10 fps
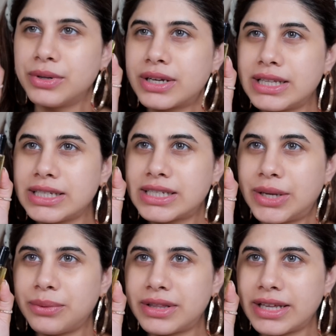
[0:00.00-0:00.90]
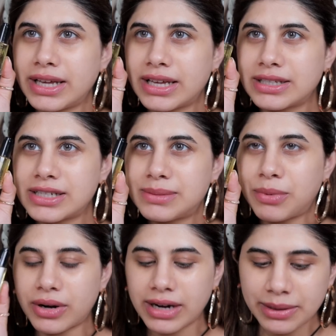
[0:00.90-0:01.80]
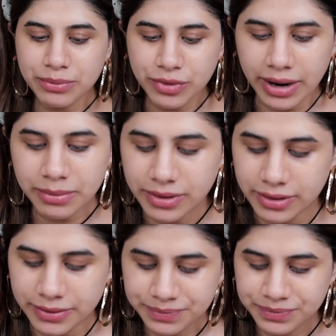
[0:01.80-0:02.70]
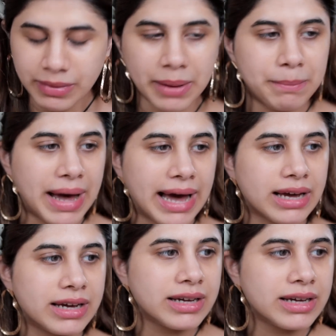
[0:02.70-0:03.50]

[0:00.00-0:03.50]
Look at this cute thing. It's a spotlight primer by Pack.